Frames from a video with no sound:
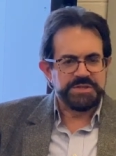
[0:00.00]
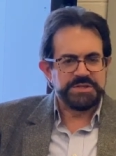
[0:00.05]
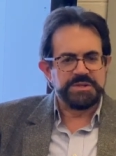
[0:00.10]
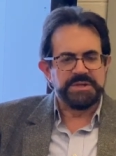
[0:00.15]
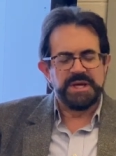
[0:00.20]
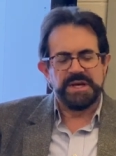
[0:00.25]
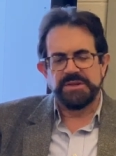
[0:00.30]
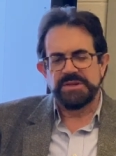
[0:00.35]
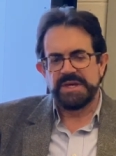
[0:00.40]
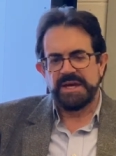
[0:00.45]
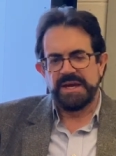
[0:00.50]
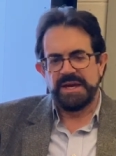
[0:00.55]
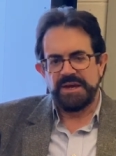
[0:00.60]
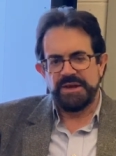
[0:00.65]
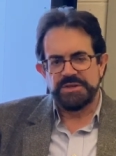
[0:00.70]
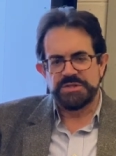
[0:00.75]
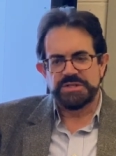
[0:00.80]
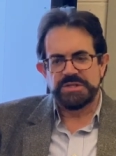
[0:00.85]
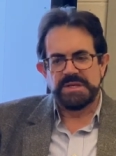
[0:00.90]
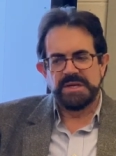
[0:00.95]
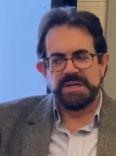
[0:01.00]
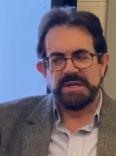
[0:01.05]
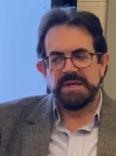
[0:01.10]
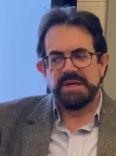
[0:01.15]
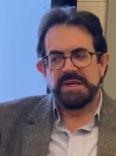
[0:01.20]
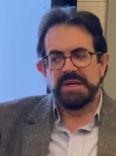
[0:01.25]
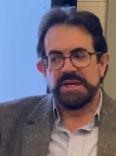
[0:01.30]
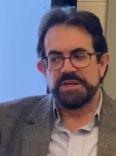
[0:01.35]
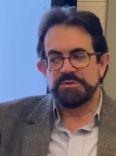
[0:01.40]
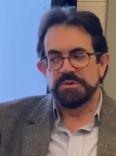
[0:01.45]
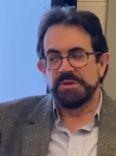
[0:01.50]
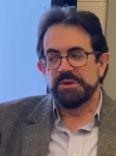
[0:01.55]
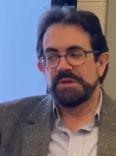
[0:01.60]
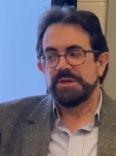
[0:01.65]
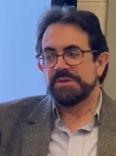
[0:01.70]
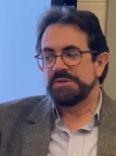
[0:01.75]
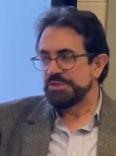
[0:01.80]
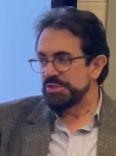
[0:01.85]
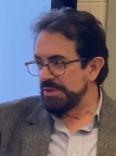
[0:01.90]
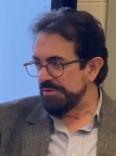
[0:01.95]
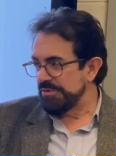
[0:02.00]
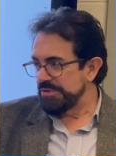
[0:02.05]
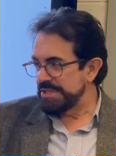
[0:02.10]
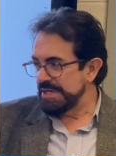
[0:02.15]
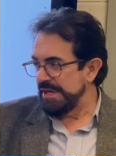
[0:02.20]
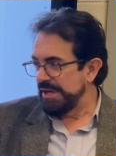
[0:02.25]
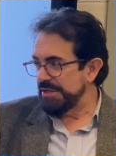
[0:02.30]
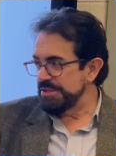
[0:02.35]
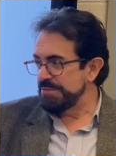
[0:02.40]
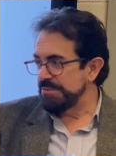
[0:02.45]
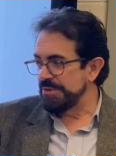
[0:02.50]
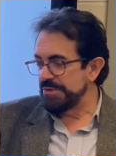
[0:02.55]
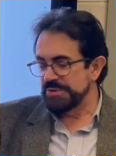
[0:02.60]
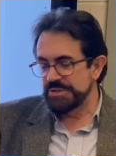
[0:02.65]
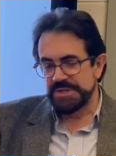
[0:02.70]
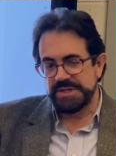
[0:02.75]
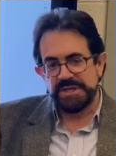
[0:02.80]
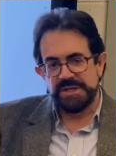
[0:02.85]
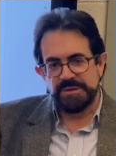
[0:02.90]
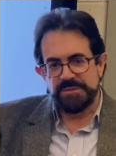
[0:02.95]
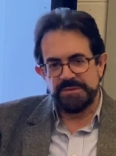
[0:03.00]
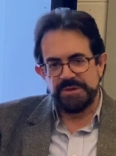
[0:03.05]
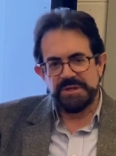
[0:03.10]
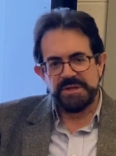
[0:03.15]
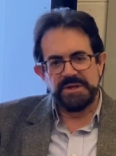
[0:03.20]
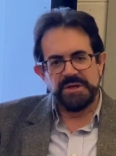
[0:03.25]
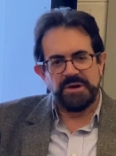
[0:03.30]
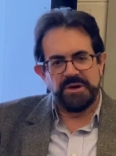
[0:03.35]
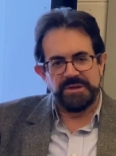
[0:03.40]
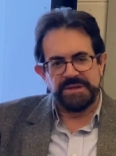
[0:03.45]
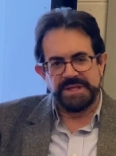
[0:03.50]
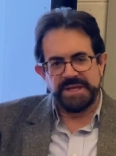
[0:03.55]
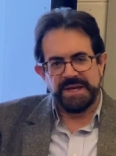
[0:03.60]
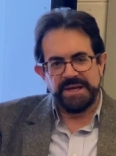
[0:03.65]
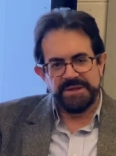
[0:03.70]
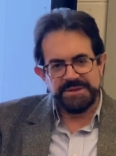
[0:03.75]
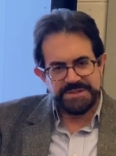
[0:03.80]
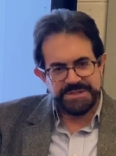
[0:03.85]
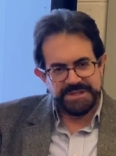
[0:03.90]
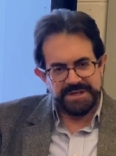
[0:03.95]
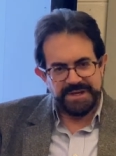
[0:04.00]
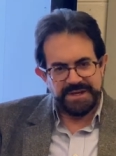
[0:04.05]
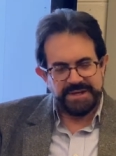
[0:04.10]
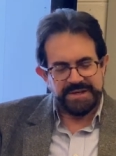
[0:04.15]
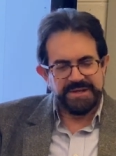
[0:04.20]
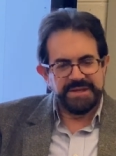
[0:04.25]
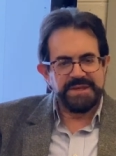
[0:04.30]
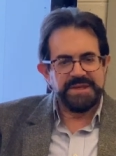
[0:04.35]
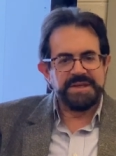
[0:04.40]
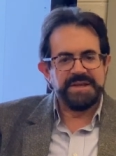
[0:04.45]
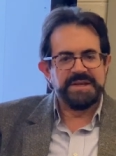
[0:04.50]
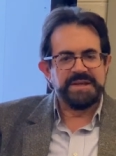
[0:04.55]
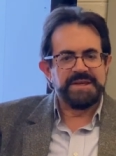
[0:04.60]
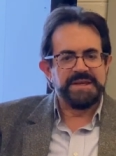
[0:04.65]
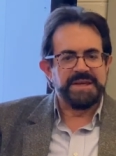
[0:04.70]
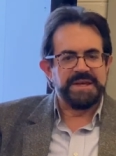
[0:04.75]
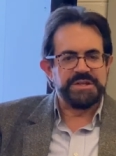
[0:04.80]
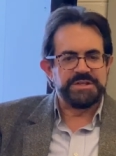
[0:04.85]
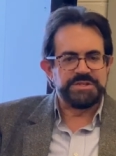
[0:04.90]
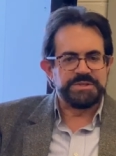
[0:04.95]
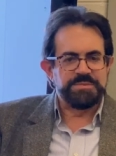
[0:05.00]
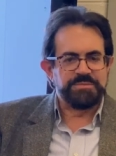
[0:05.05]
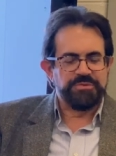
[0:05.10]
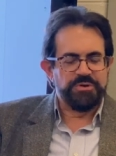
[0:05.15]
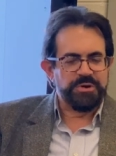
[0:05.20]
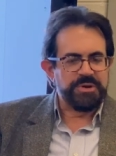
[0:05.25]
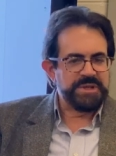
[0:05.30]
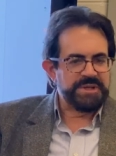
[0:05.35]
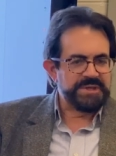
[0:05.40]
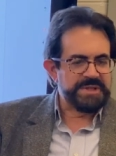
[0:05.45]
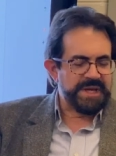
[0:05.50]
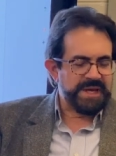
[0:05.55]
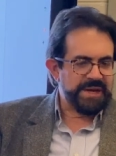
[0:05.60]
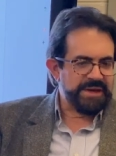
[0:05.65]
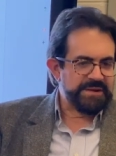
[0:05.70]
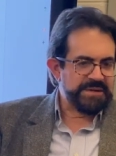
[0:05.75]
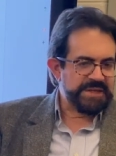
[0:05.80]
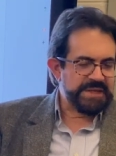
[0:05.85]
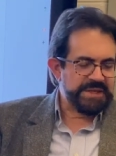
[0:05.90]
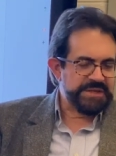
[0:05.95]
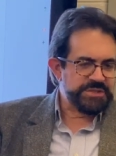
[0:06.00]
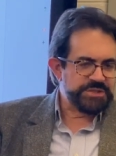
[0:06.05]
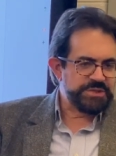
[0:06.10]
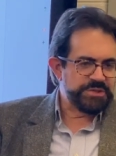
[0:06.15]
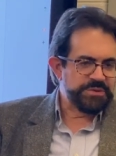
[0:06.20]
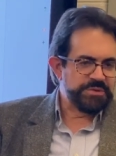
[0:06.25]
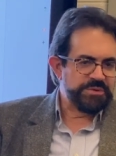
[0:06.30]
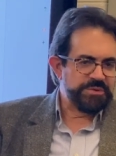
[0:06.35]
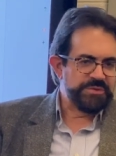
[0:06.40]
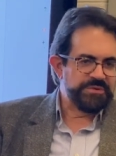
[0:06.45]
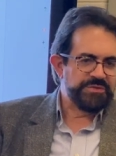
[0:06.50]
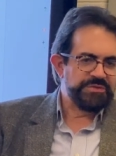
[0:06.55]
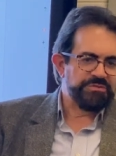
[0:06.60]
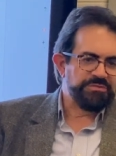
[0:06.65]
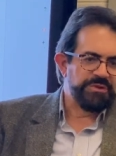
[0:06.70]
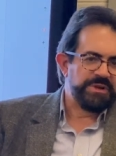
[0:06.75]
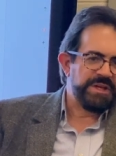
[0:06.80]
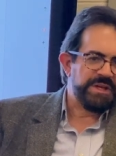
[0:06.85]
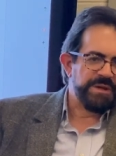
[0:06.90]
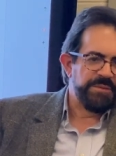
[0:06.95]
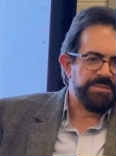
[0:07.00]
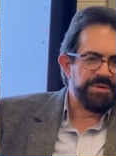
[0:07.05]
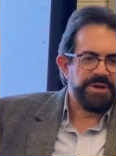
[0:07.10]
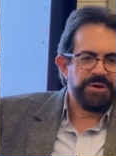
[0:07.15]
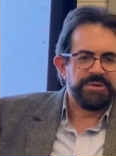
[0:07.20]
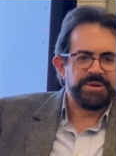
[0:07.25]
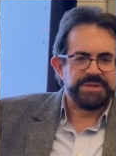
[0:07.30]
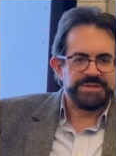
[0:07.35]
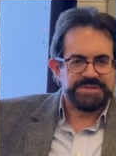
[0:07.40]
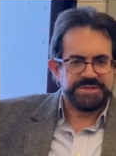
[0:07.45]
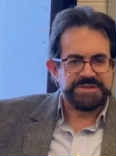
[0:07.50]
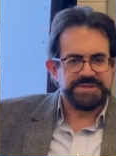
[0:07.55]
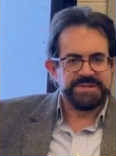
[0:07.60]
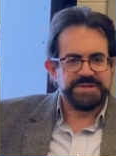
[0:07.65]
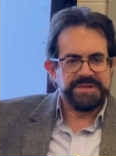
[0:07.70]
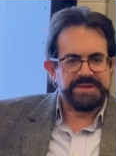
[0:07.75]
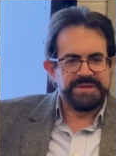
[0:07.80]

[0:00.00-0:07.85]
So now the house, as we look at the Shivers House Museum, on the outside, it's broken down into three components.